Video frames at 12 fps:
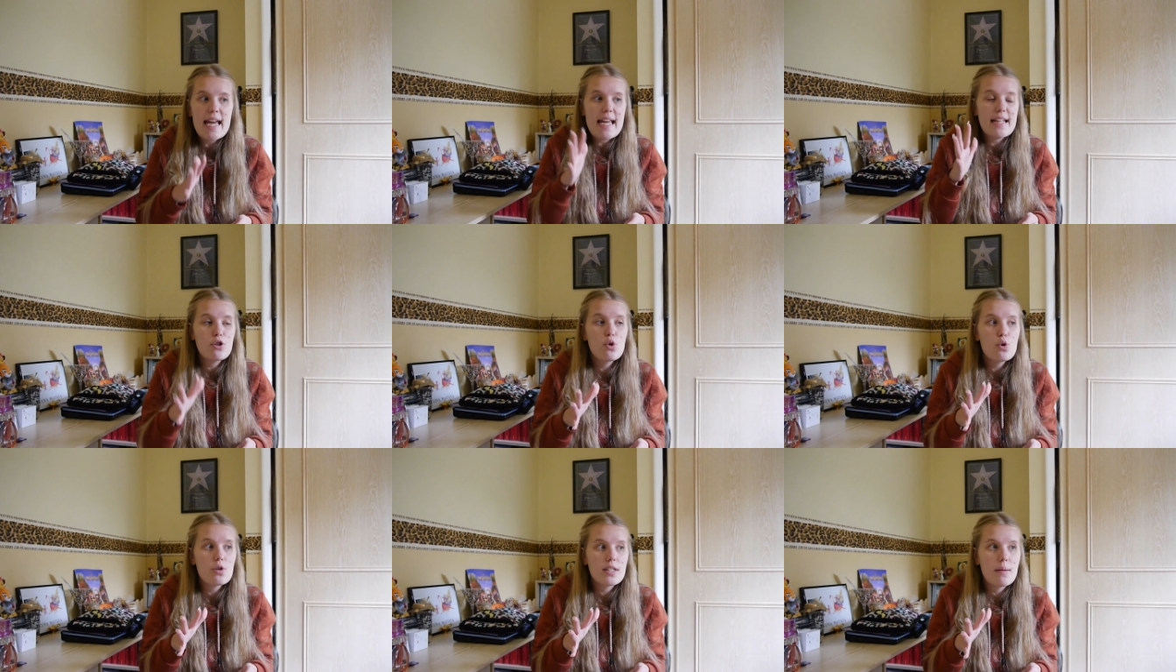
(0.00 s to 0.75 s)
He
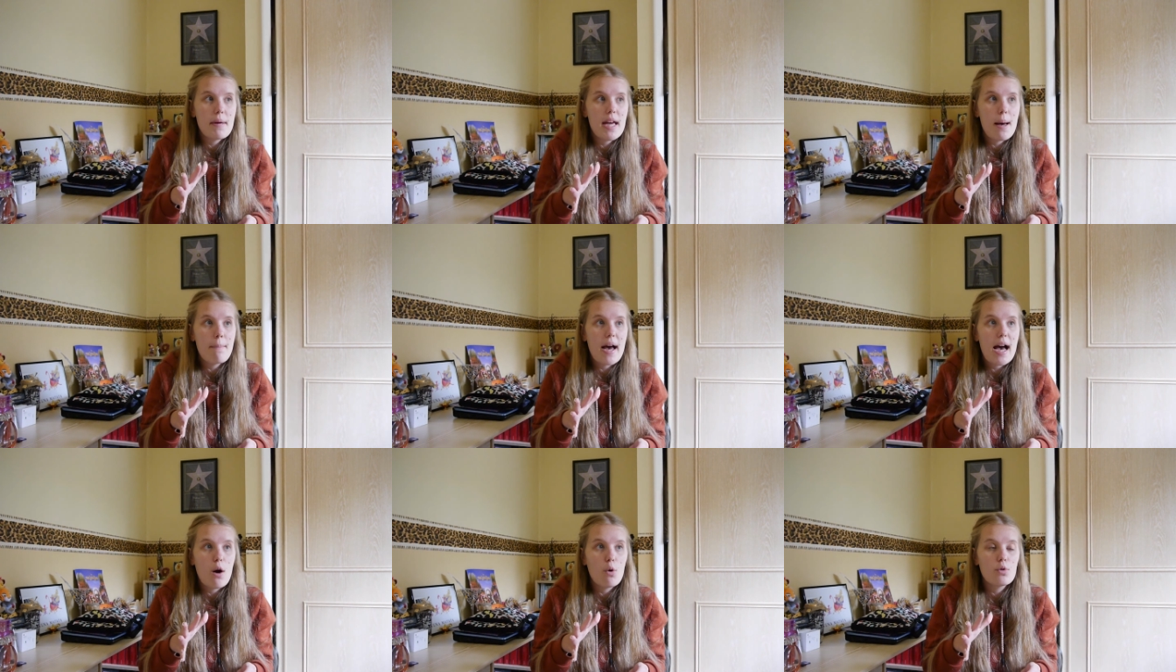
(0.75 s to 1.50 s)
talks a bit
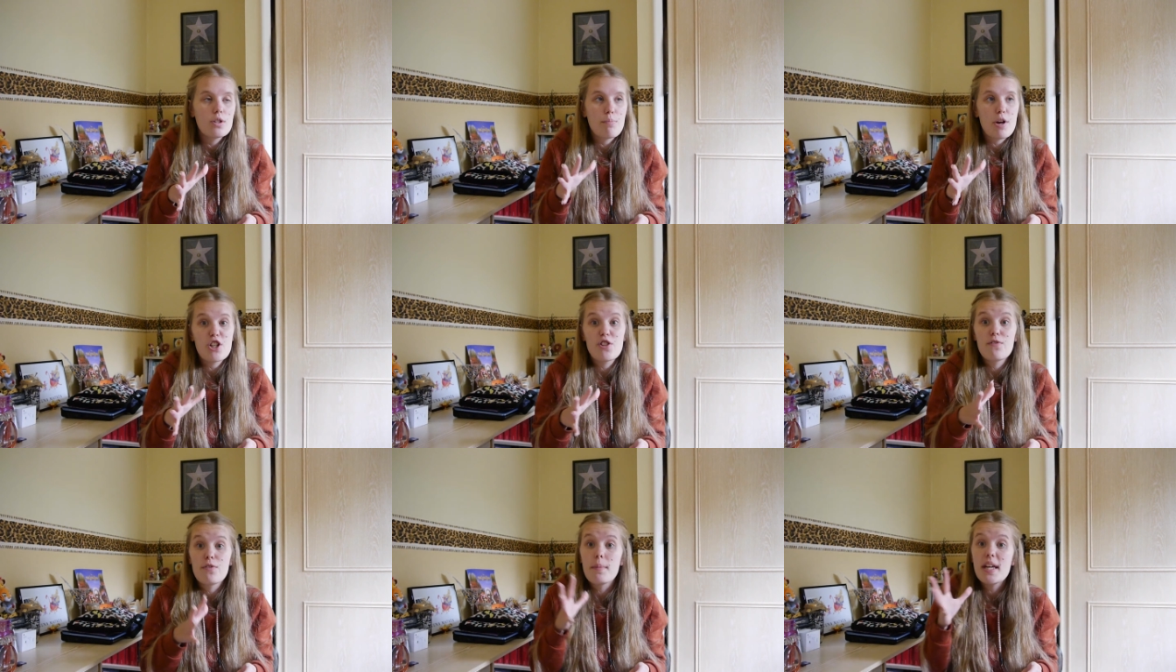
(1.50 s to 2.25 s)
about
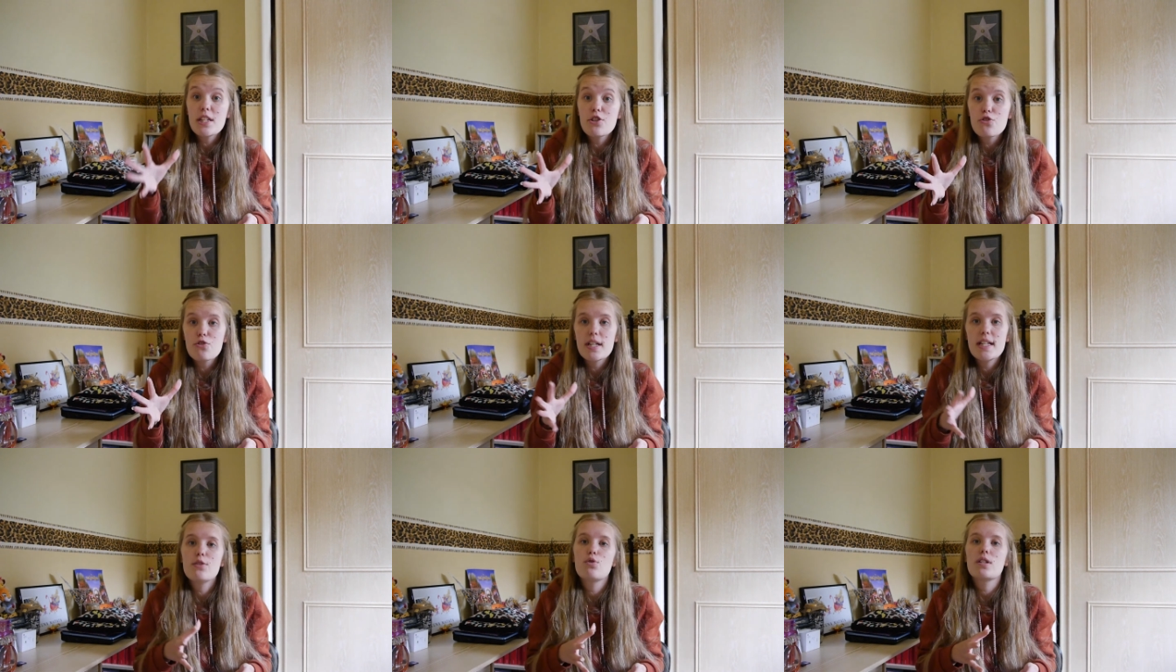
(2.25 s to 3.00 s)
depression from history,
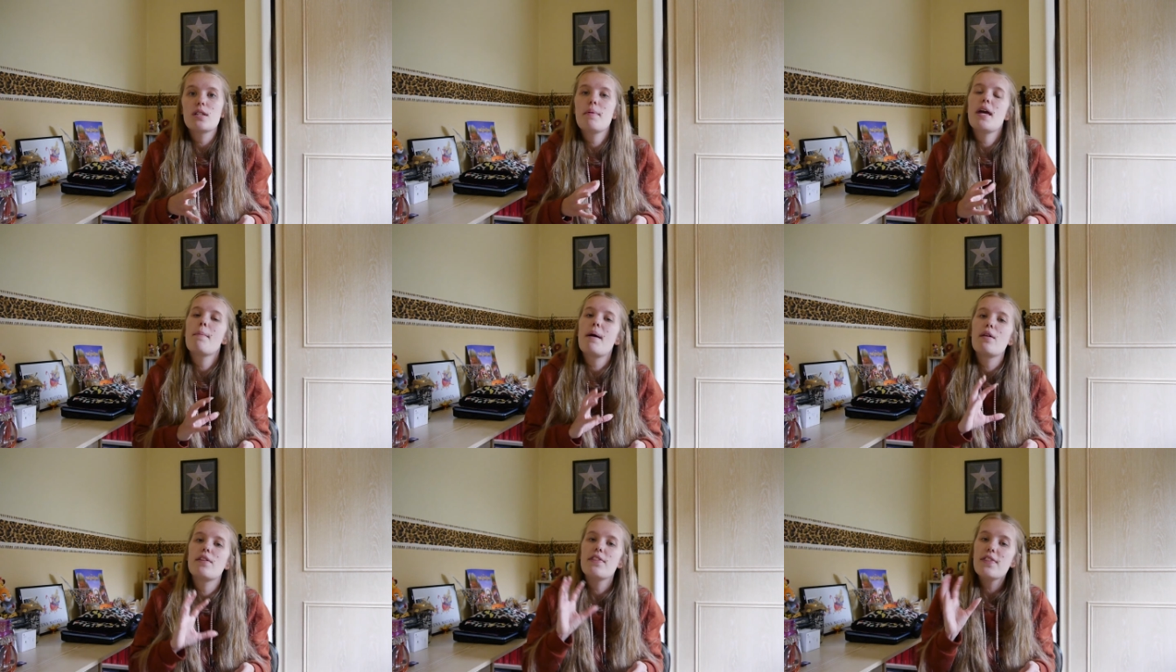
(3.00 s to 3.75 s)
he talks a bit
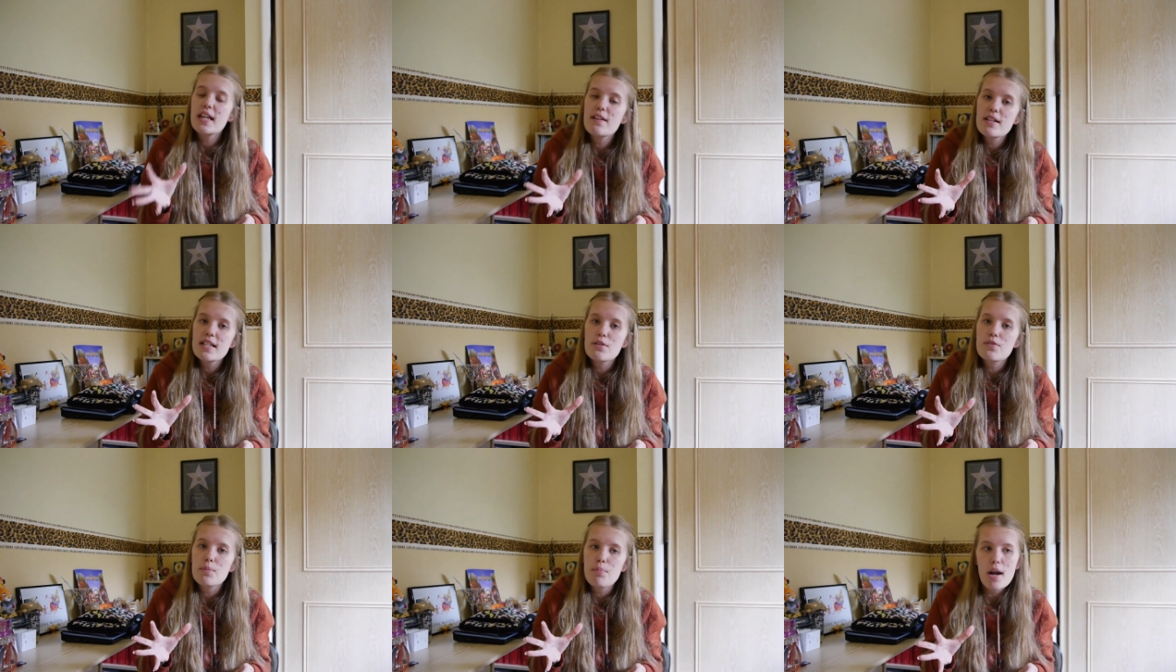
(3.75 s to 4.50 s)
about the theories
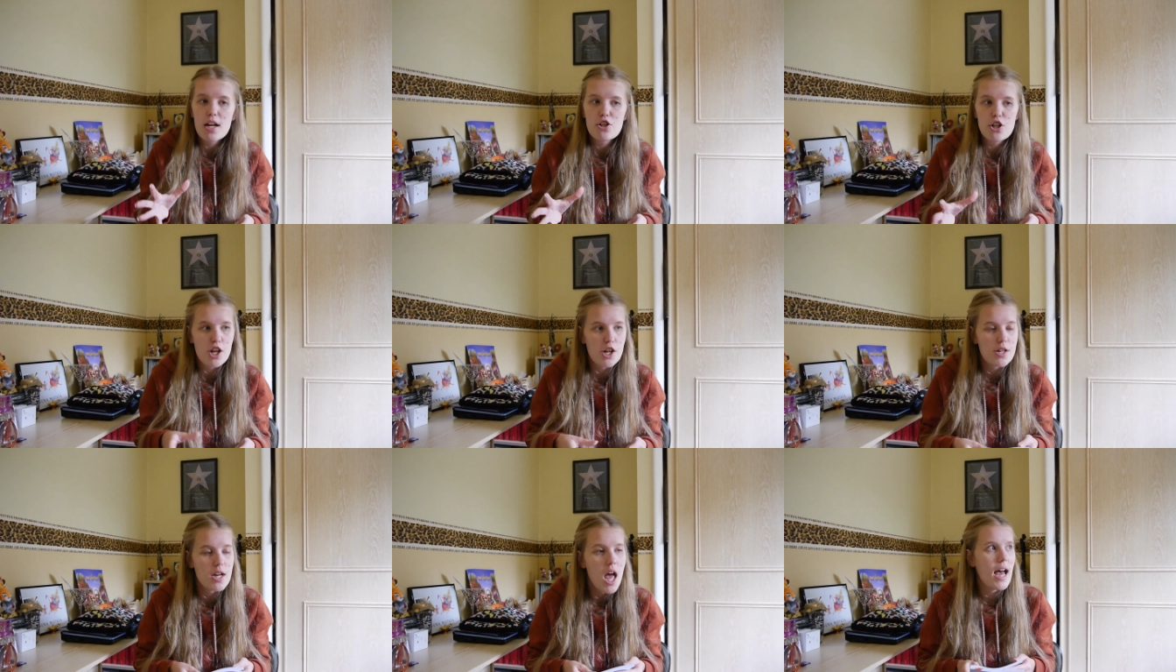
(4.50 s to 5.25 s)
of
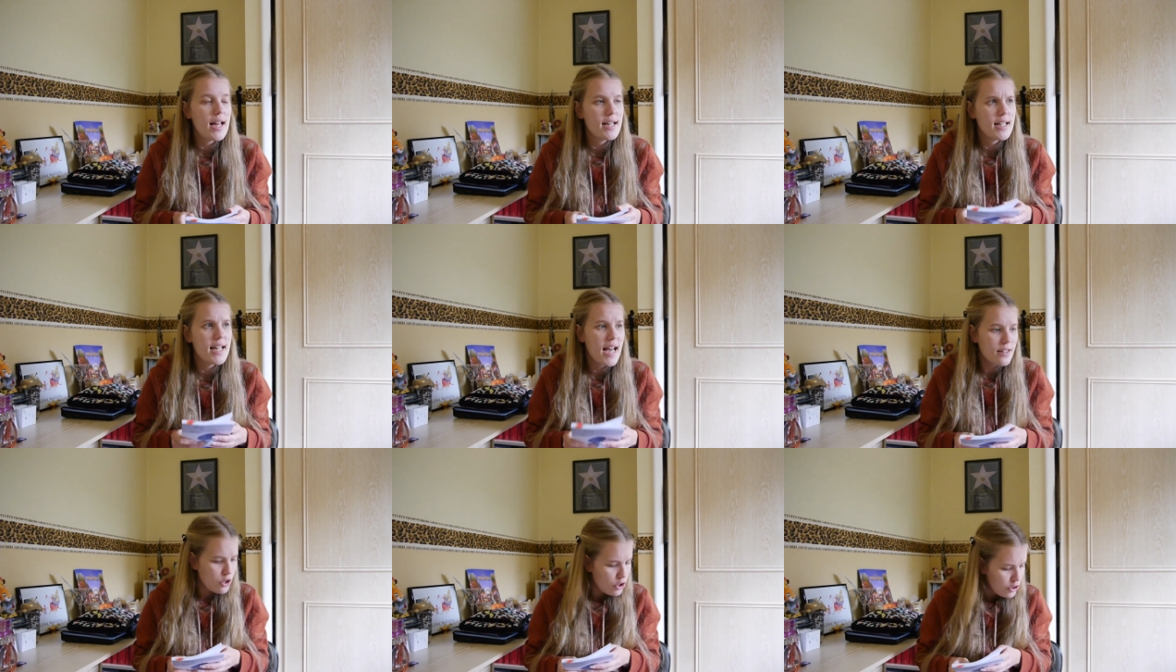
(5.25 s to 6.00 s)
depression, and he
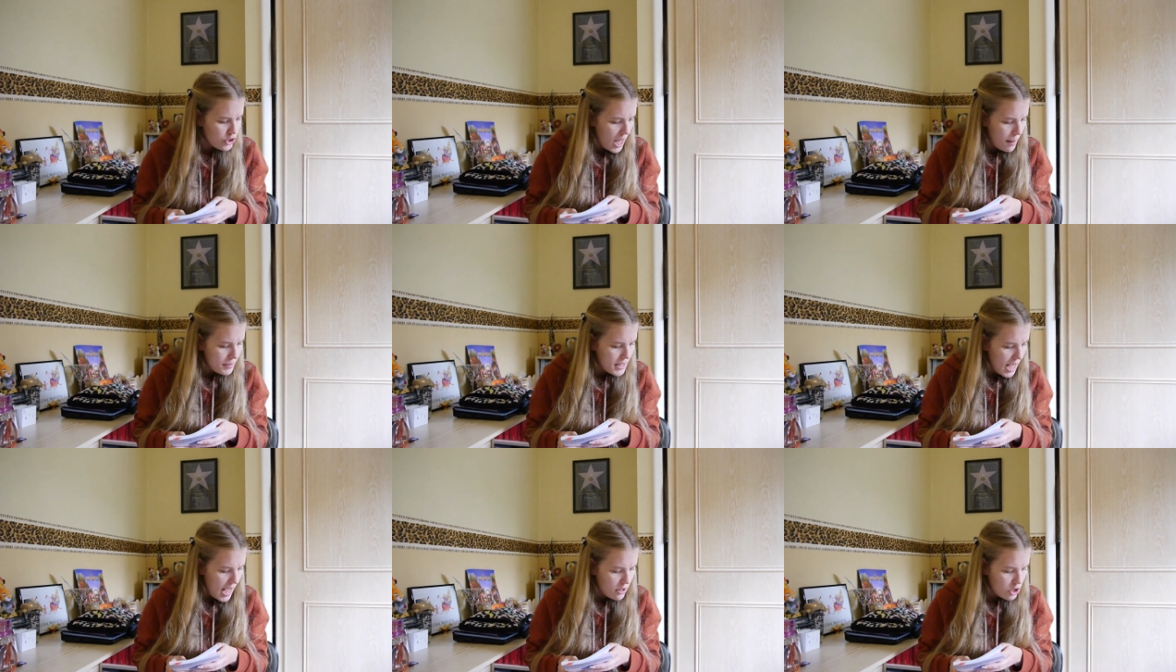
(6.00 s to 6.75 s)
has a good chapter
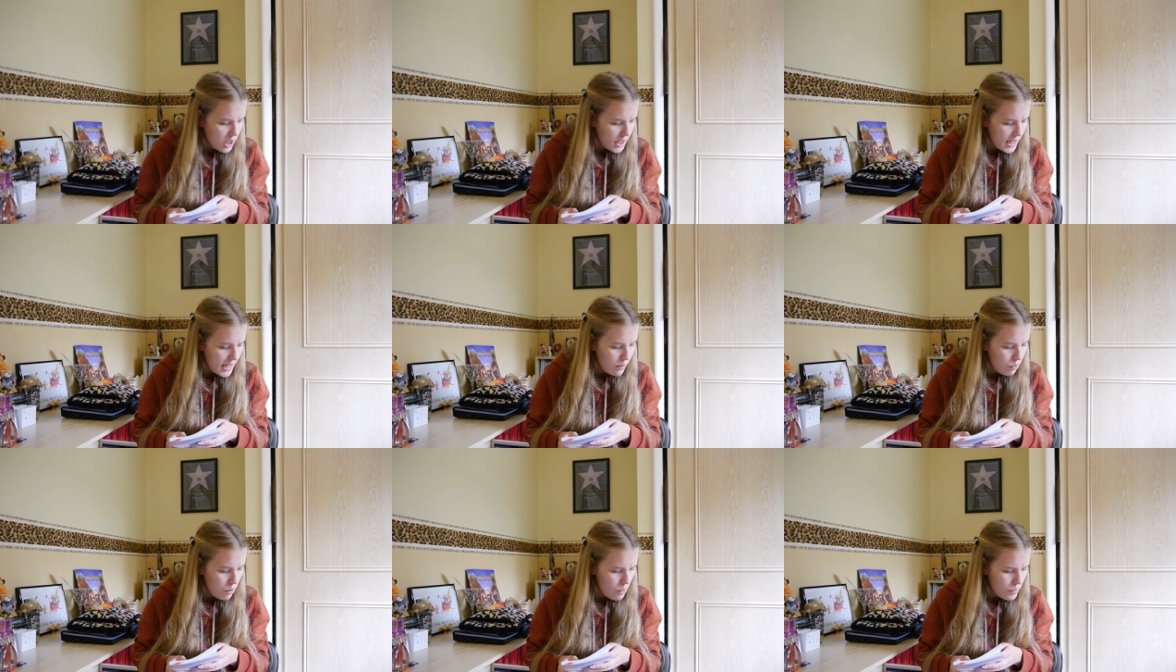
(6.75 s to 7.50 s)

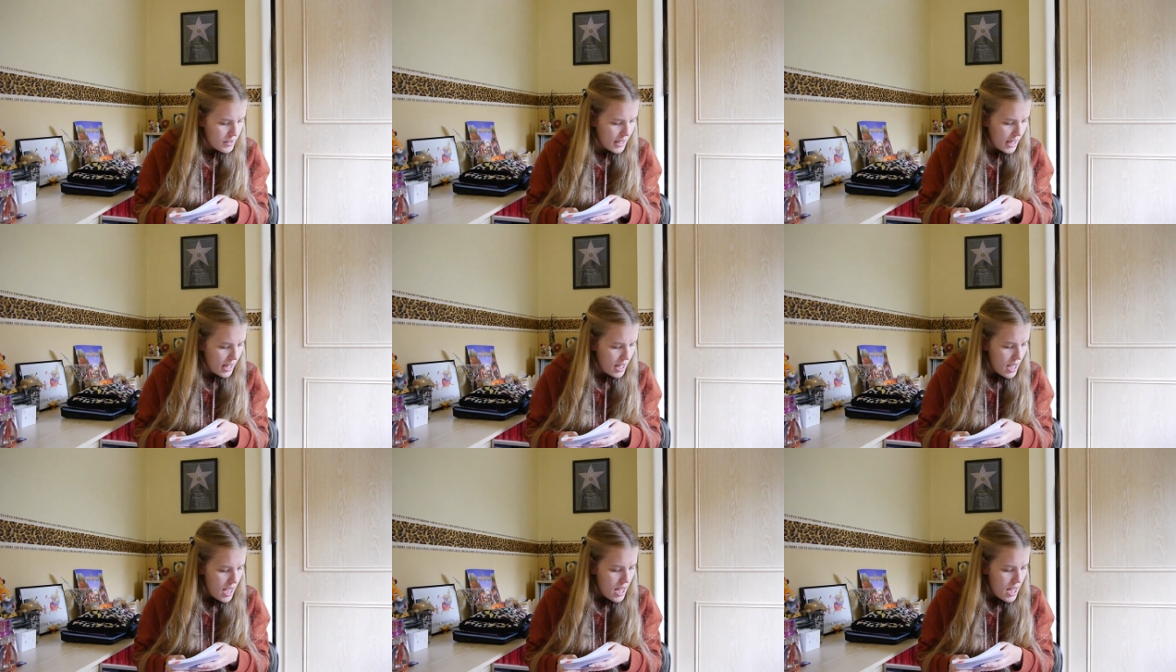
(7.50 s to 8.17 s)
actually, what was it?